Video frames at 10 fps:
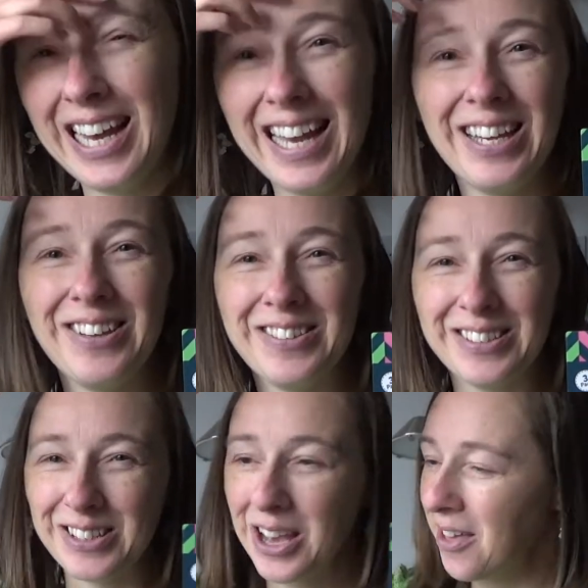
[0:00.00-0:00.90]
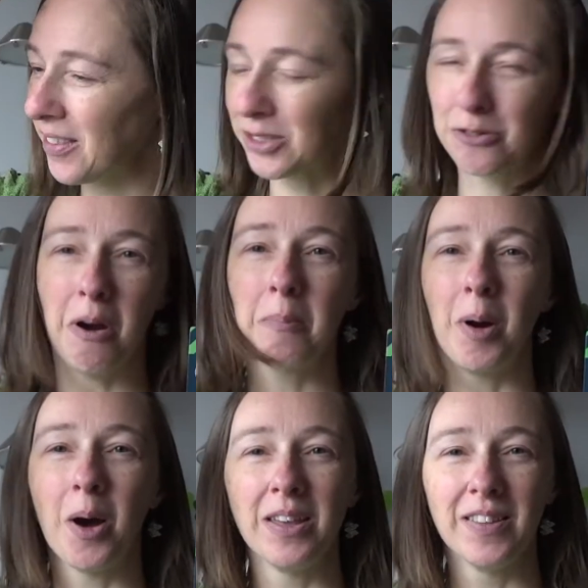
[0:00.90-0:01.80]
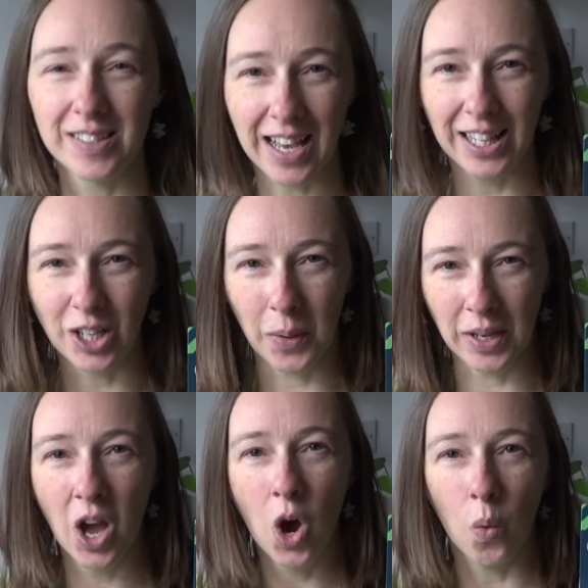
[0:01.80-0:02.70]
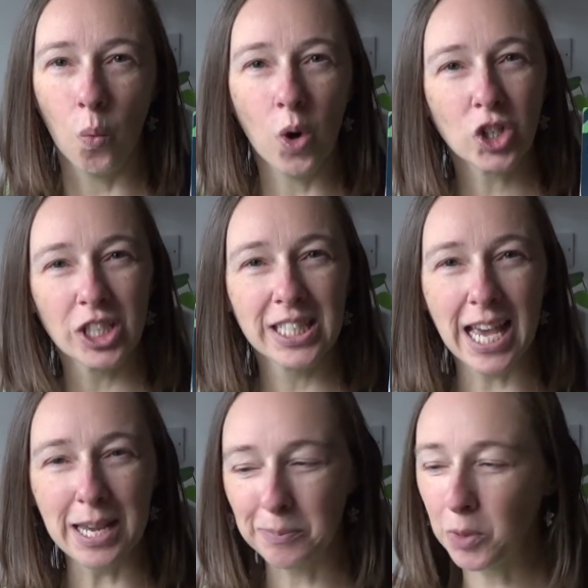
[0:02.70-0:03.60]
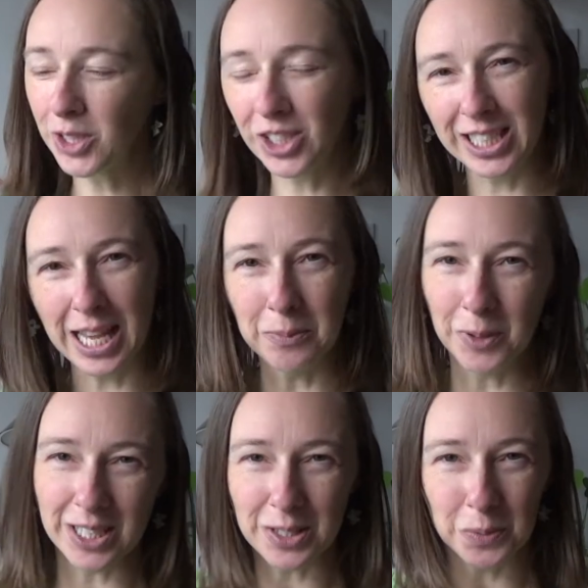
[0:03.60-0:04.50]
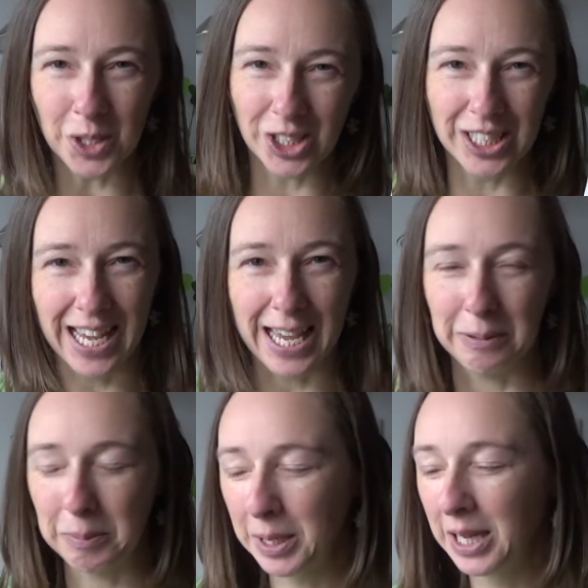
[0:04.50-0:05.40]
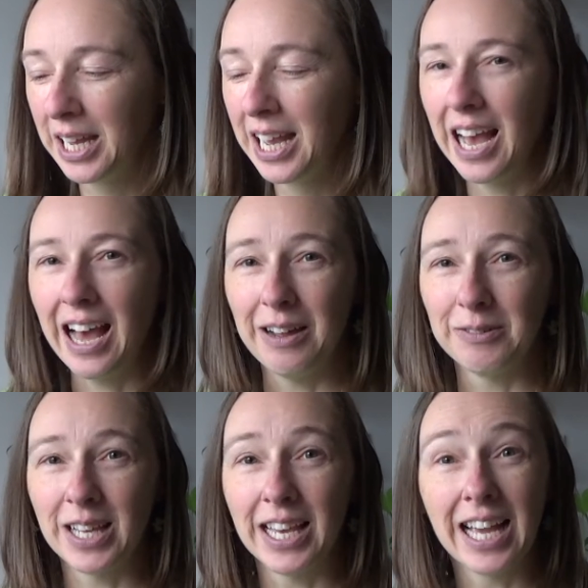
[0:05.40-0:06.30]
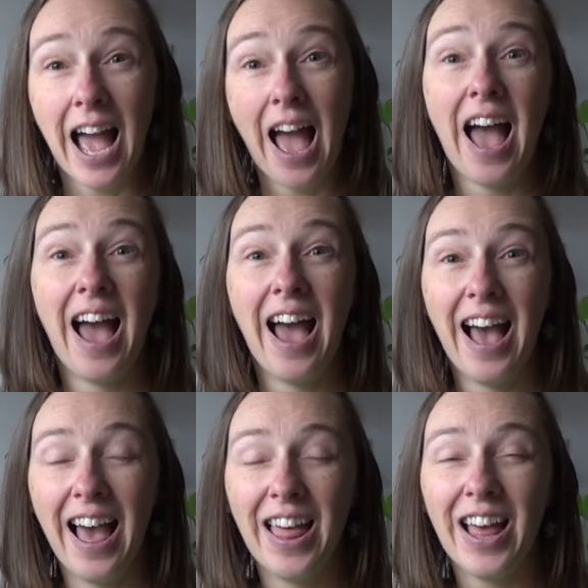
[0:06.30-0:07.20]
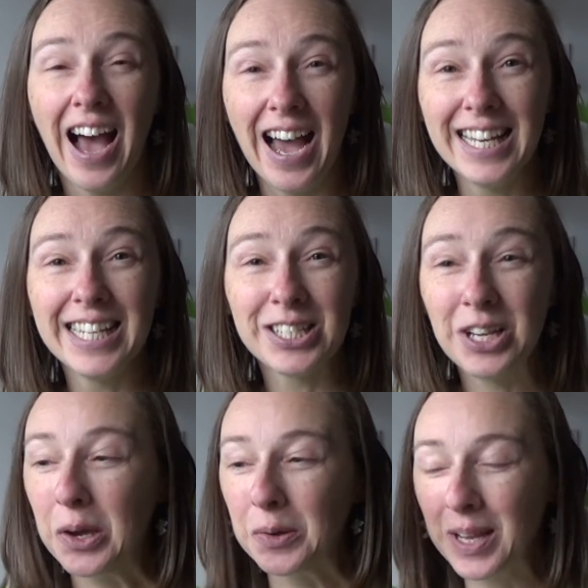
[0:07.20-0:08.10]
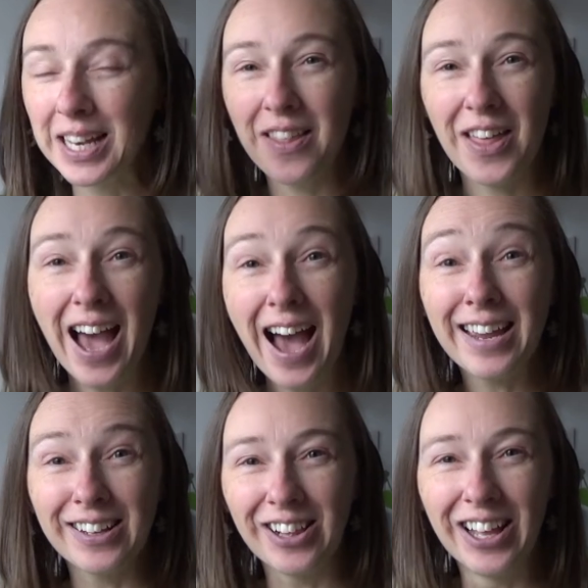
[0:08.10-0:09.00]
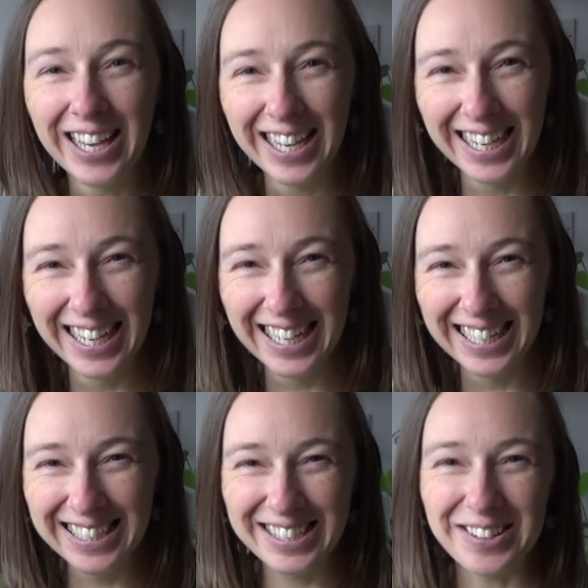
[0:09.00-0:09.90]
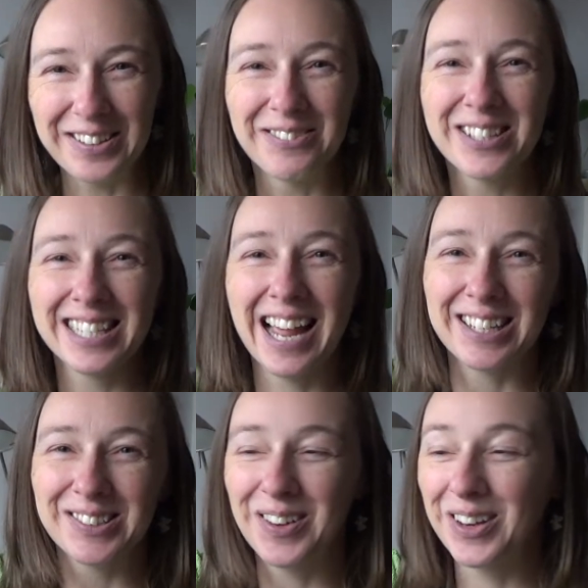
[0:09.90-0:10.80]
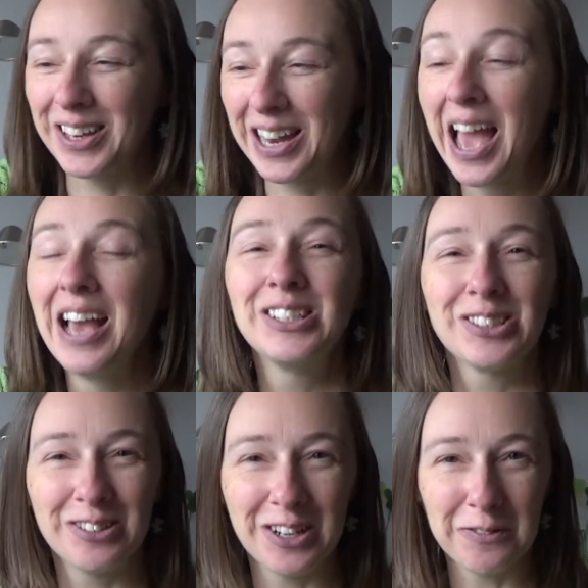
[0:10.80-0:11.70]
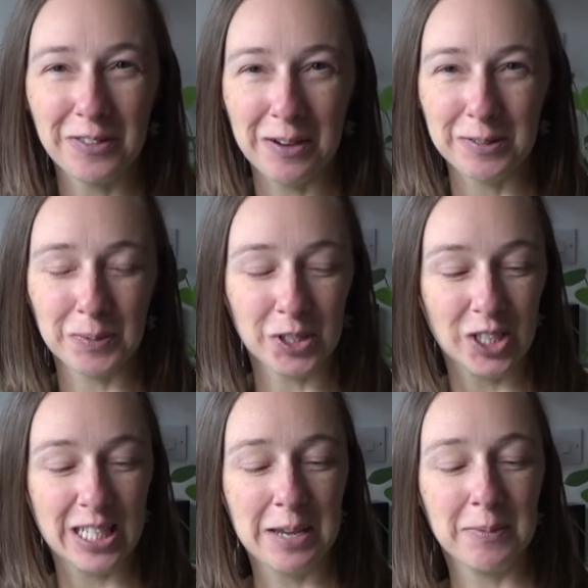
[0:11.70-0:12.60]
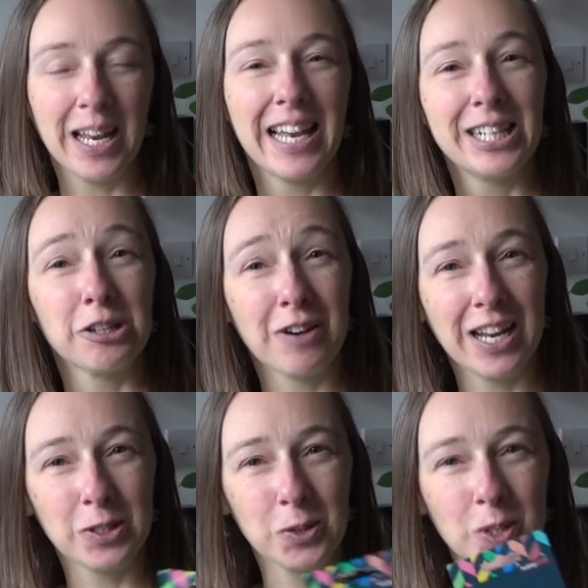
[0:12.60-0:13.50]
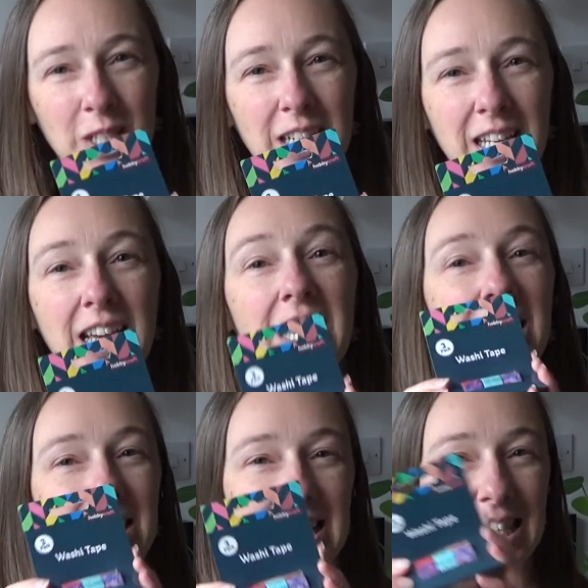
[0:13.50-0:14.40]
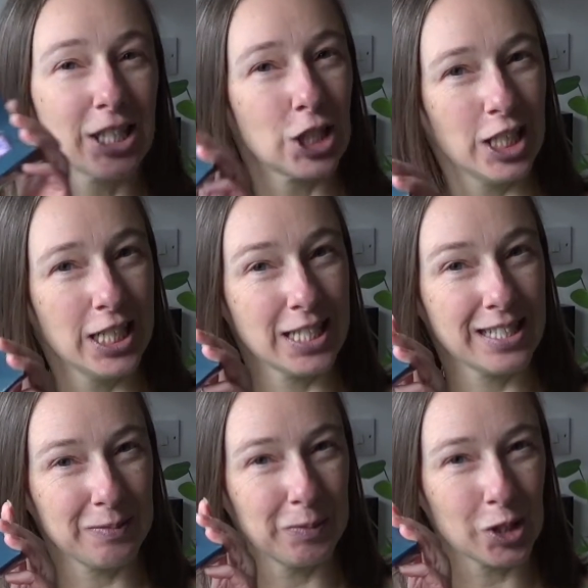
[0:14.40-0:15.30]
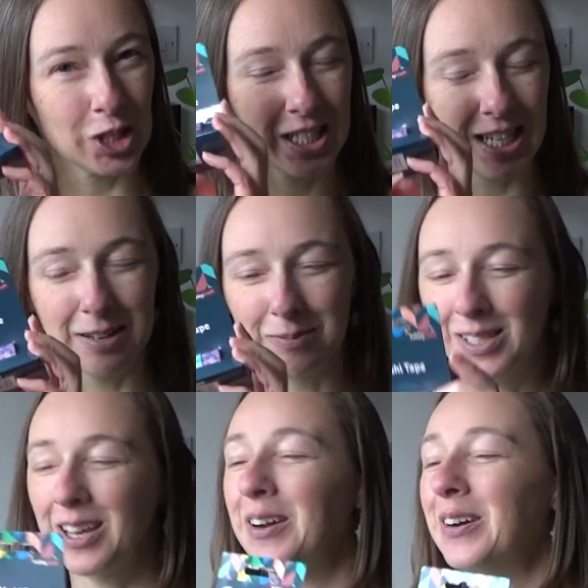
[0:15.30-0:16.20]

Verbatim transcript: I heard this, this grandma in this aisle going, washi tape, washi tape, what is washi tape? And I was like, I need to go into that aisle. so it was the next one and sure enough there was washi tape and her little granddaughter had said that she needed some washi tape so